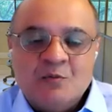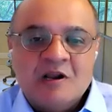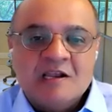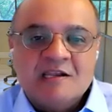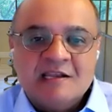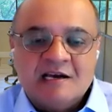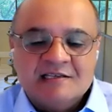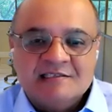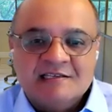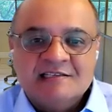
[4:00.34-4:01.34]
what it
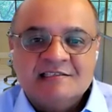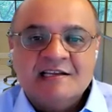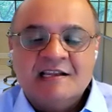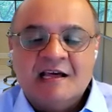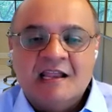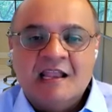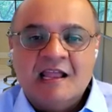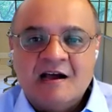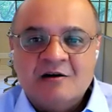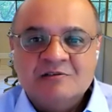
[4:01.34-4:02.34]
does is it
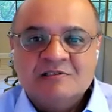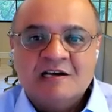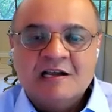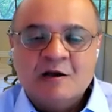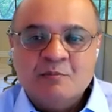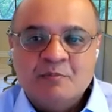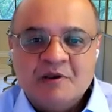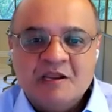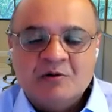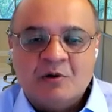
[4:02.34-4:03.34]
allows a
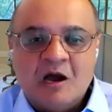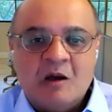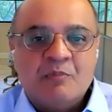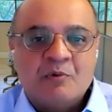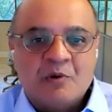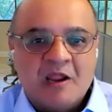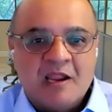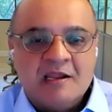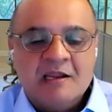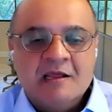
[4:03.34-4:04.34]
company to
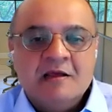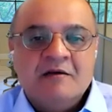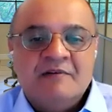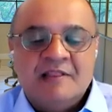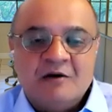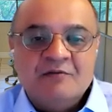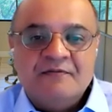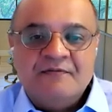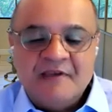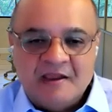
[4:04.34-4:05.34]
operate without
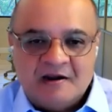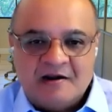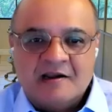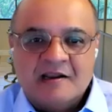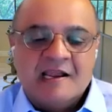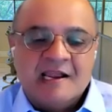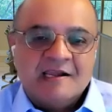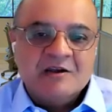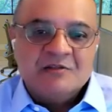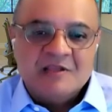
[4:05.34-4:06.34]
fear,
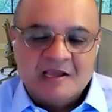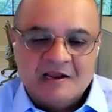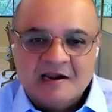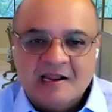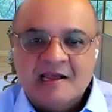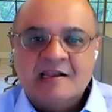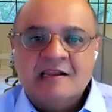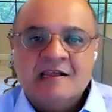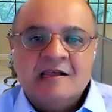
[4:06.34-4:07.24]
connecting to the internet,